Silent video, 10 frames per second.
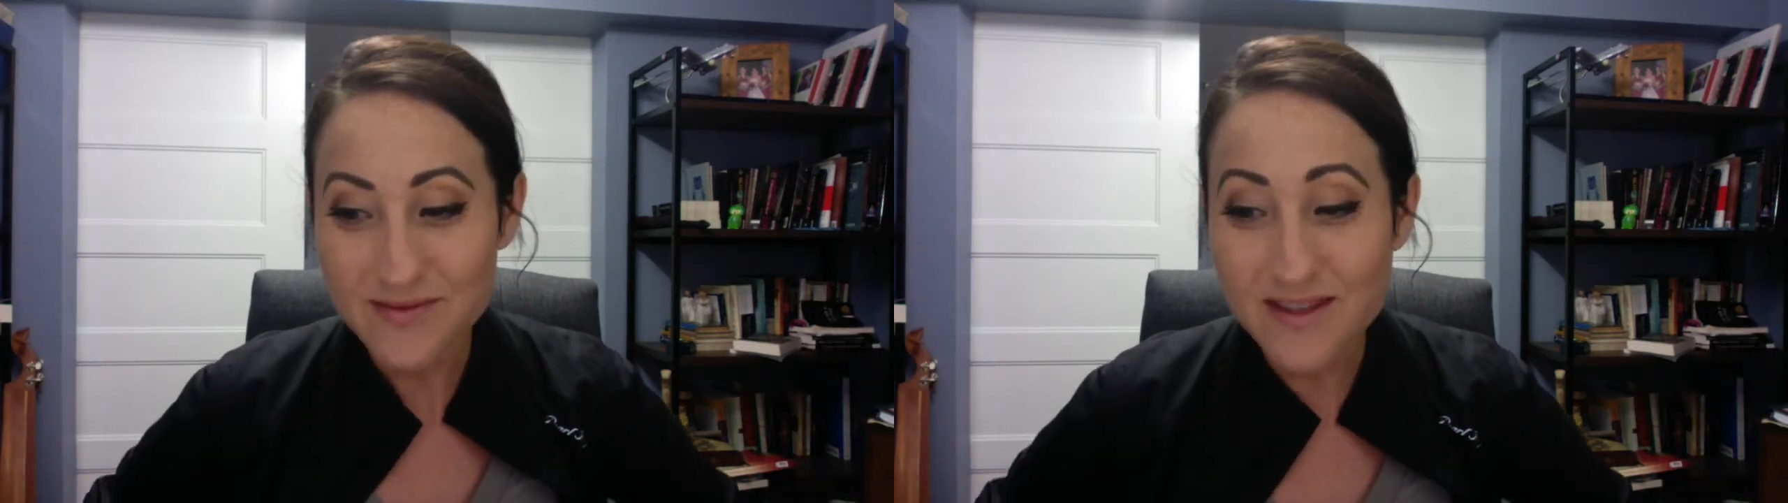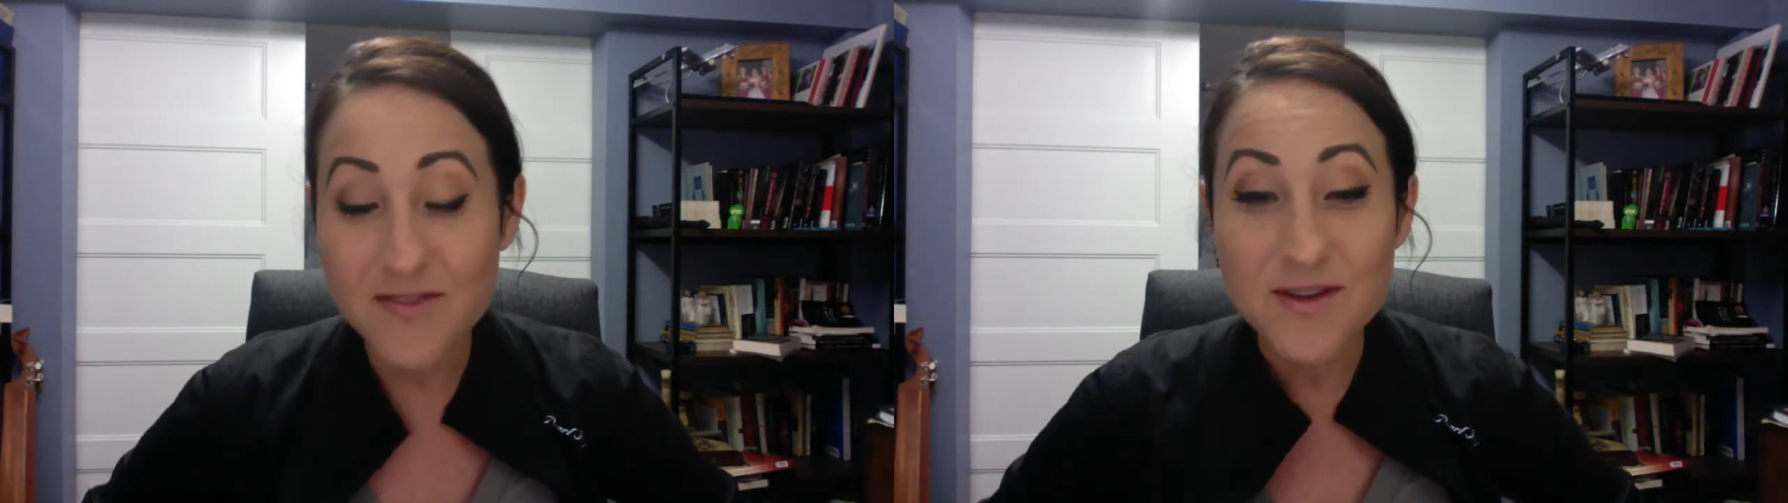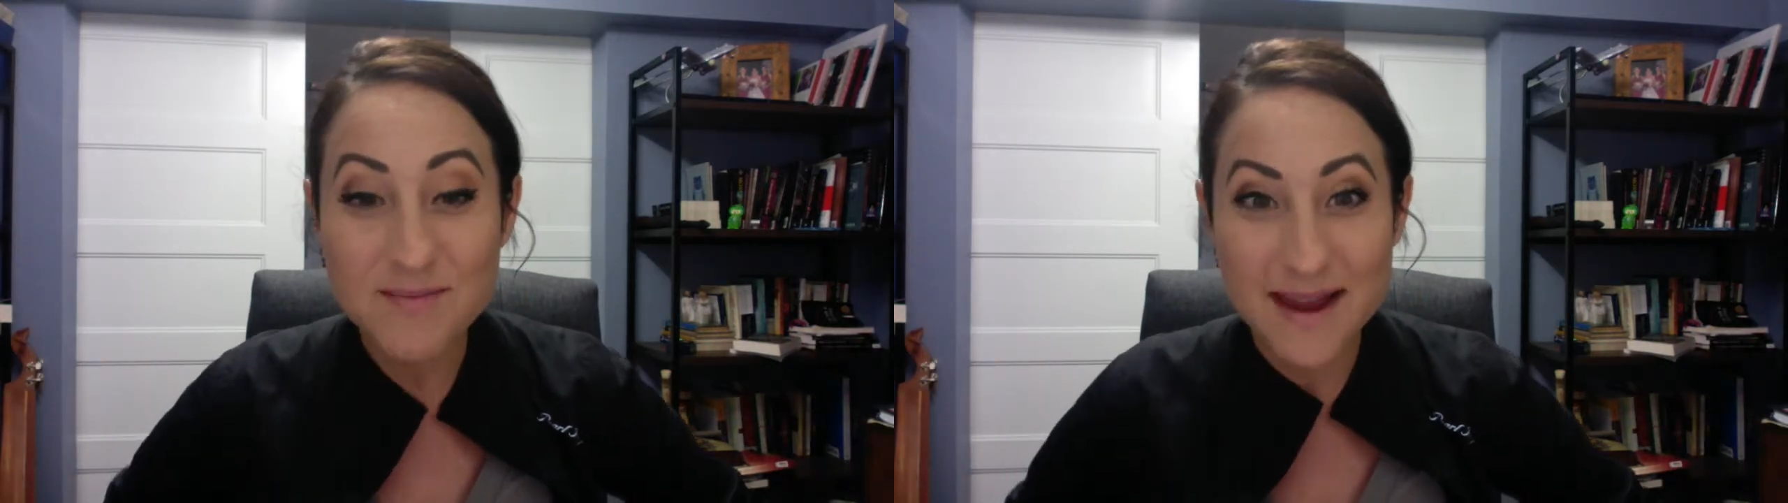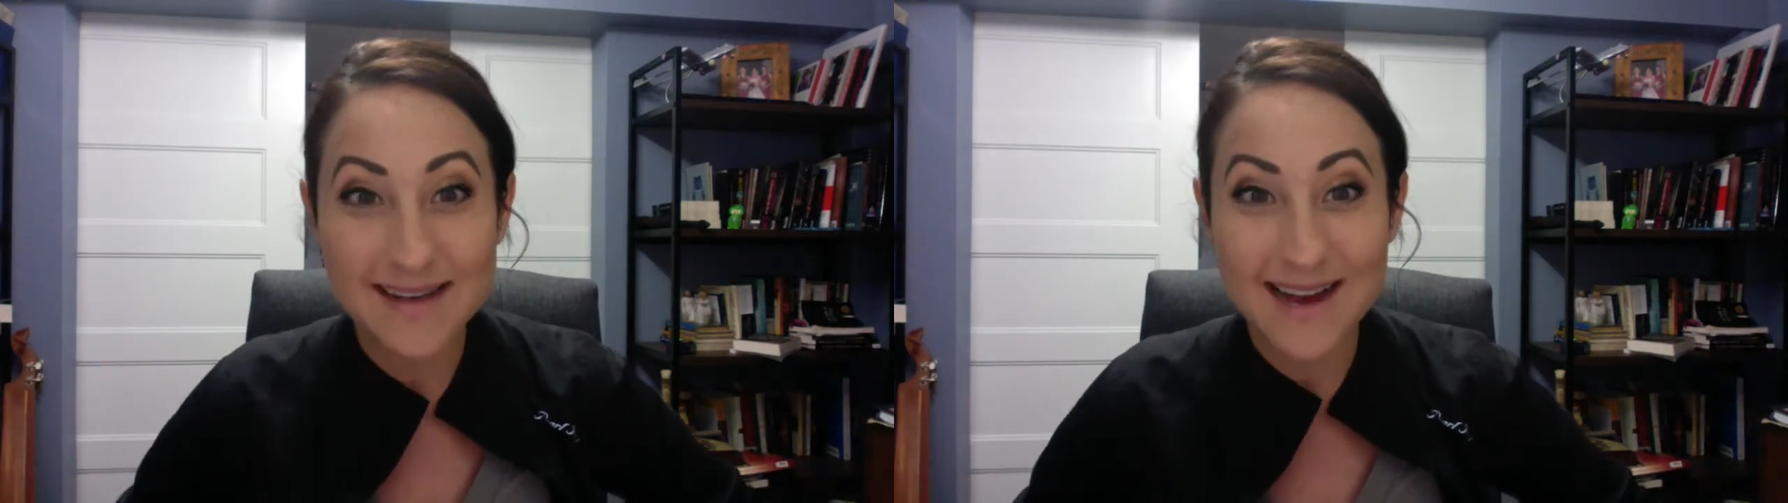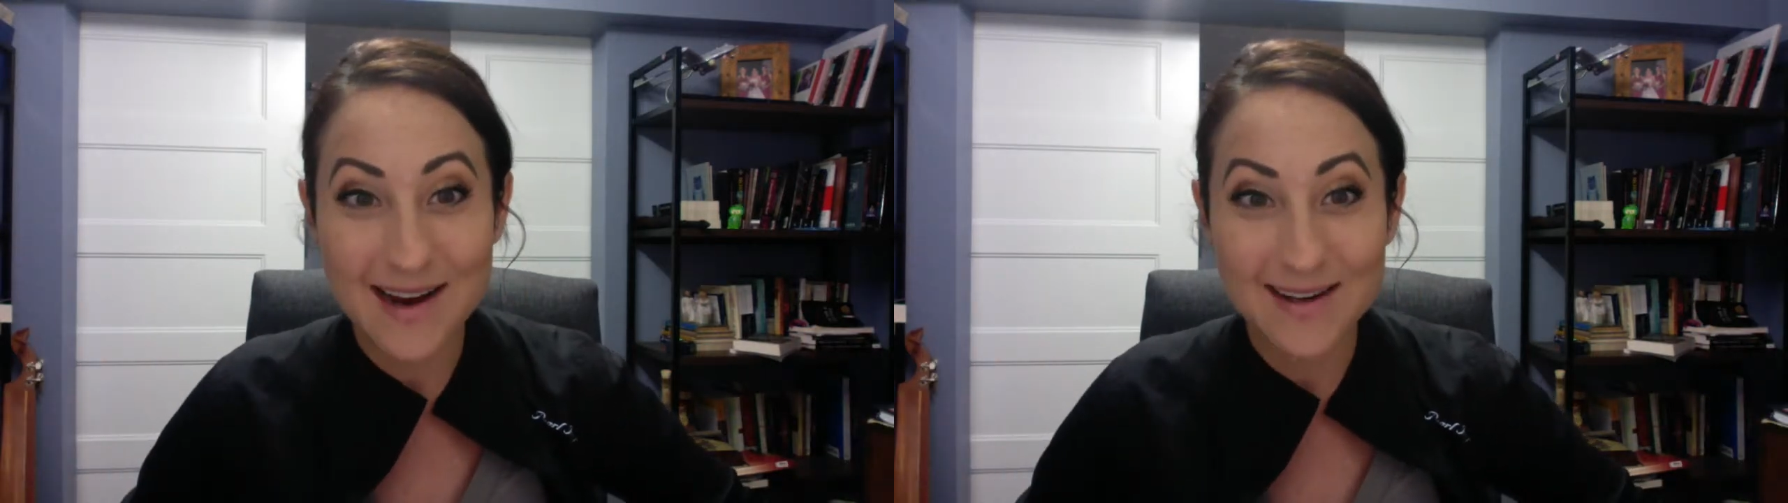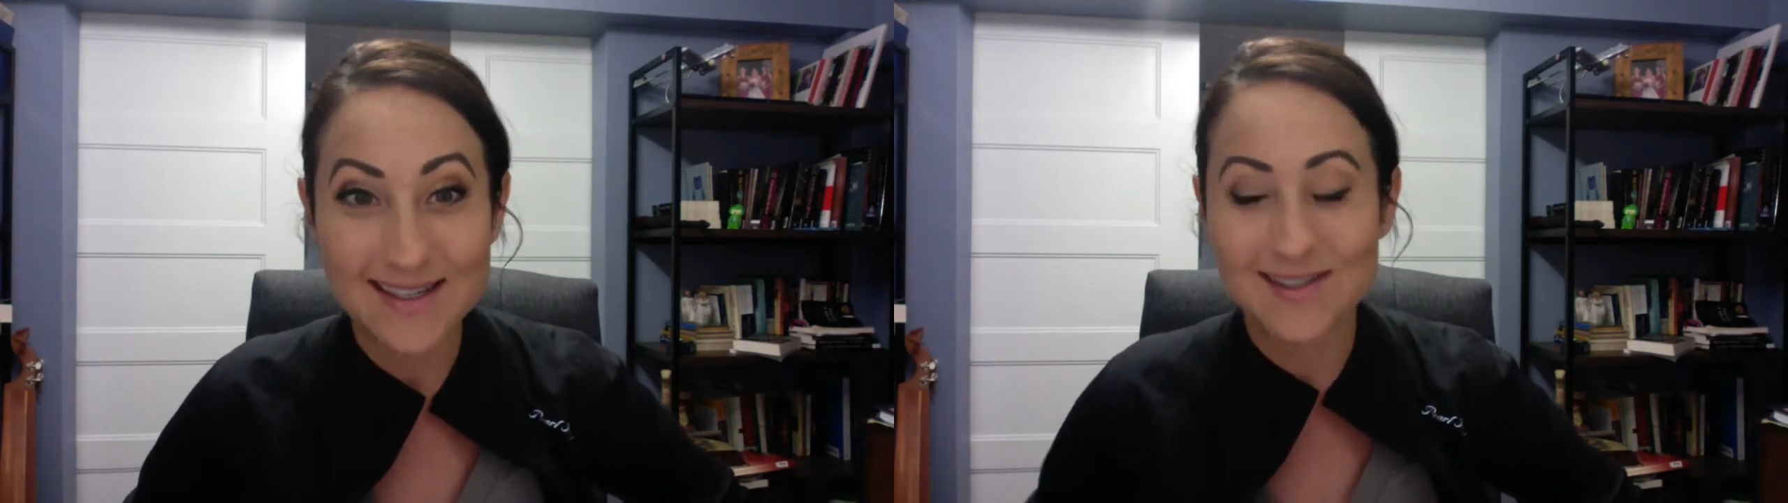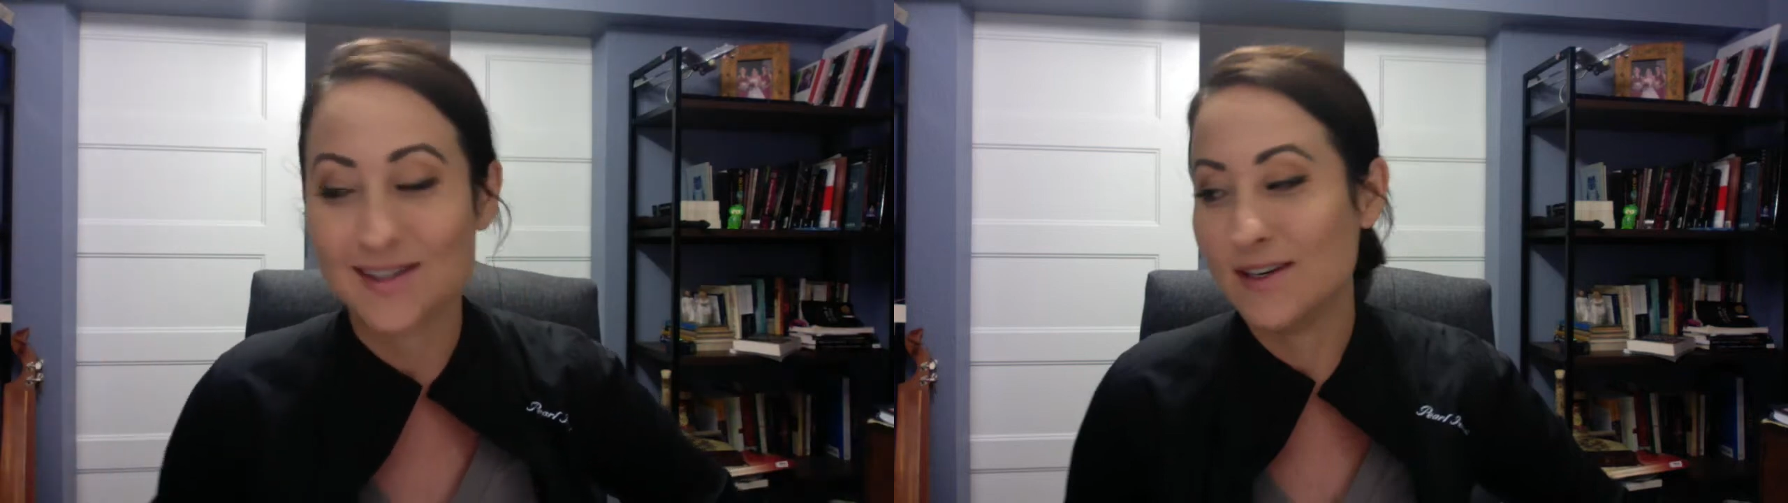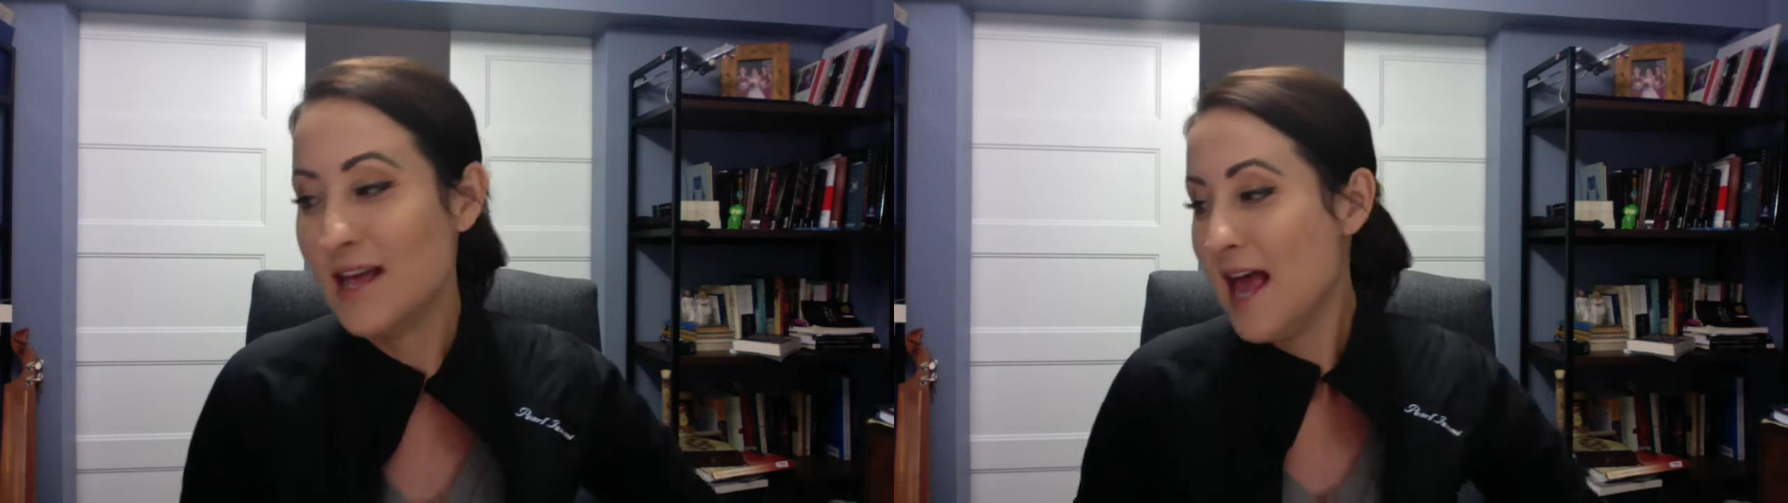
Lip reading: the main character.